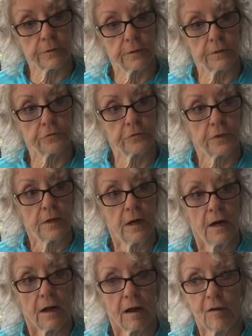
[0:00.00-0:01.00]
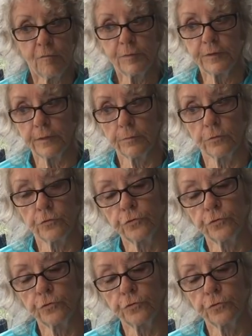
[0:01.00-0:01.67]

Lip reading: this, I've been able